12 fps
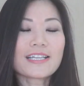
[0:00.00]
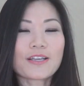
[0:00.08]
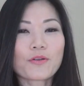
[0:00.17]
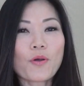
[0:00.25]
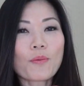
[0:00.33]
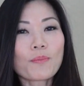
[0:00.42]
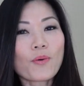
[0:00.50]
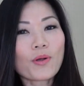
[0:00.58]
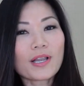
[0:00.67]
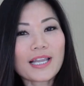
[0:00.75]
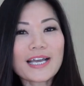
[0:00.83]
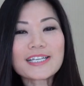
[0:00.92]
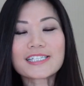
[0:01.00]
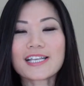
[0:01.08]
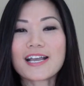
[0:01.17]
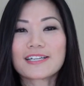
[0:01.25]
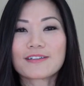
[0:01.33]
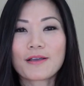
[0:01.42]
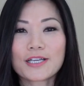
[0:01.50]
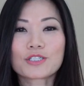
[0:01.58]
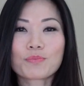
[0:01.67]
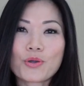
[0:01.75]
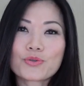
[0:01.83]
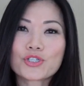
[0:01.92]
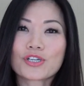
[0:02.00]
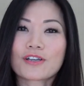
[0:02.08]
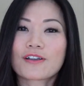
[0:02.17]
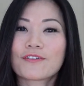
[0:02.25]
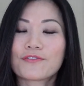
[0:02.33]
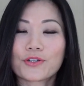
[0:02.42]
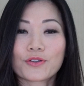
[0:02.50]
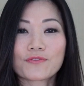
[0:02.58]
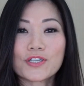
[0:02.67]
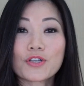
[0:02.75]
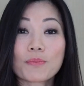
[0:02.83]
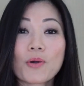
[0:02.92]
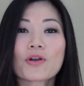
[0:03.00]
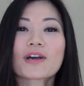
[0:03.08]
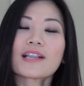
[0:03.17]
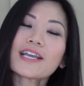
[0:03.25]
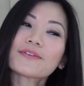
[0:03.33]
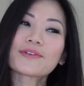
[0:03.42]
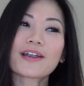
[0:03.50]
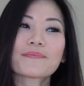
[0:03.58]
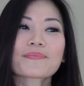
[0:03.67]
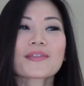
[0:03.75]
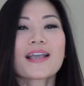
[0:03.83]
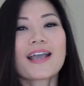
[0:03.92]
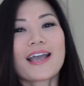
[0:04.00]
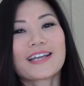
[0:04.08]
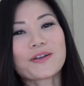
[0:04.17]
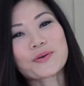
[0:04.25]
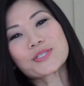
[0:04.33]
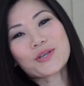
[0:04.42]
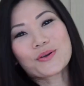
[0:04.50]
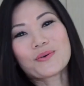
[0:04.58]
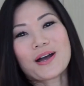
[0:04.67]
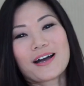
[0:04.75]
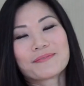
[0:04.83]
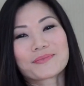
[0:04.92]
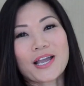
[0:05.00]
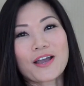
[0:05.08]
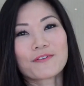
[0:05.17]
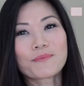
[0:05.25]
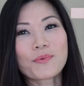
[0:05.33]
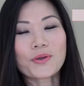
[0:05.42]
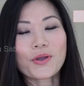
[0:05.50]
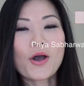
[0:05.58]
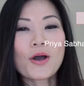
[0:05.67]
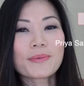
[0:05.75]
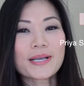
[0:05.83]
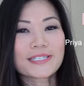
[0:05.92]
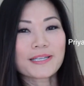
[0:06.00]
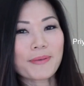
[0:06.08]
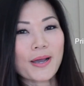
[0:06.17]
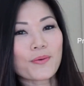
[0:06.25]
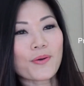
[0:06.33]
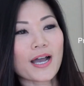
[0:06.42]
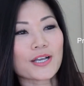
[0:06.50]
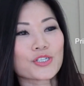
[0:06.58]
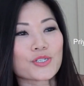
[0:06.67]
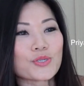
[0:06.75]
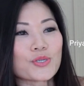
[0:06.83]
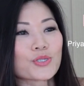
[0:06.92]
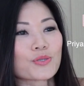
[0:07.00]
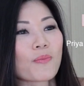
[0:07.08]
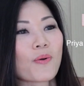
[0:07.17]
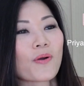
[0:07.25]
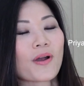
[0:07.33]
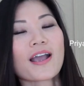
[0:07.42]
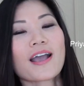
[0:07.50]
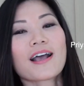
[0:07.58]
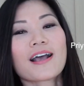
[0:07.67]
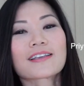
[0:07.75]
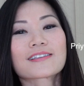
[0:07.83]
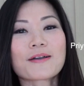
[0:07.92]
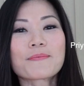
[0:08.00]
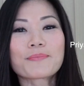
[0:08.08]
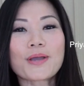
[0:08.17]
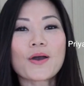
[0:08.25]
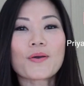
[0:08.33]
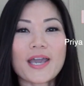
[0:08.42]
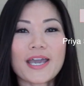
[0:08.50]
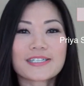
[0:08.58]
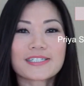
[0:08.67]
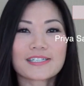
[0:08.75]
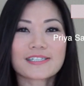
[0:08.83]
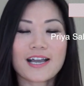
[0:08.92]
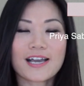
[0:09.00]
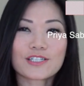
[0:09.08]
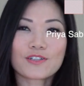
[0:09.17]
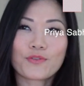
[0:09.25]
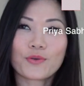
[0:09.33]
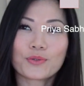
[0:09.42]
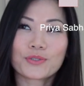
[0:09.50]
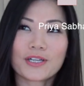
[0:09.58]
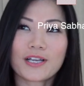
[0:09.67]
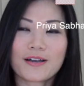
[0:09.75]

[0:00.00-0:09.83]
that got more light and exposure for the video more clearer. And also, they have more comments about I should use more dumbbell exercise for the